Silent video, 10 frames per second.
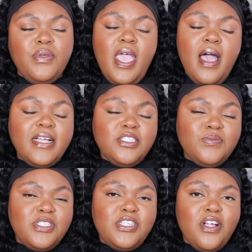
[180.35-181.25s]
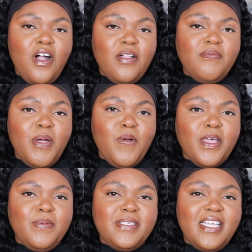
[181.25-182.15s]
yeah, I just want to share all of my
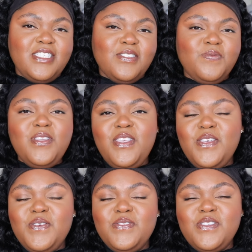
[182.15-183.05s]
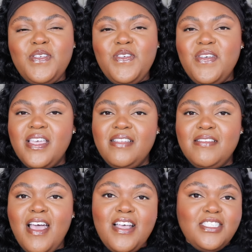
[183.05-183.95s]
recommendations with you so you
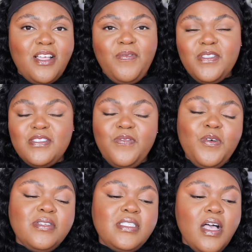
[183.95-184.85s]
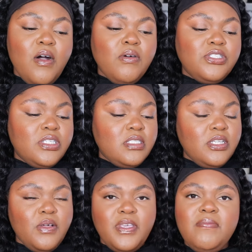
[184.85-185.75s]
can shop for this Sephora sale, or just,
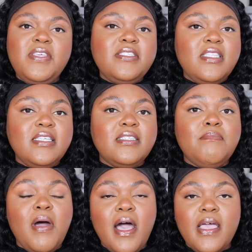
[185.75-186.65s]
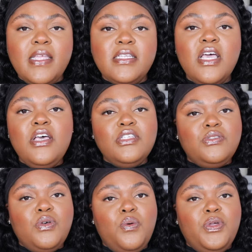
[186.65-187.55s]
you know, keep these things in mind
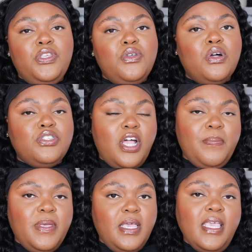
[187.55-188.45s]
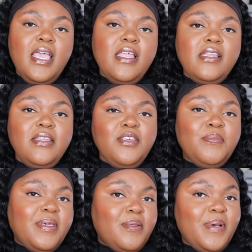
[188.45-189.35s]
so when you go shopping again, you
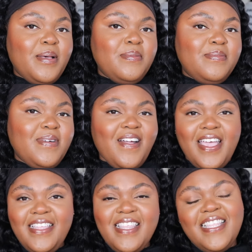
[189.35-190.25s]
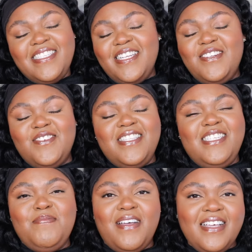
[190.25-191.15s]
can pick them up. All right, let's get a dose of
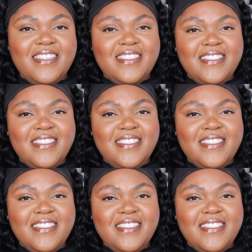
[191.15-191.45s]
these products.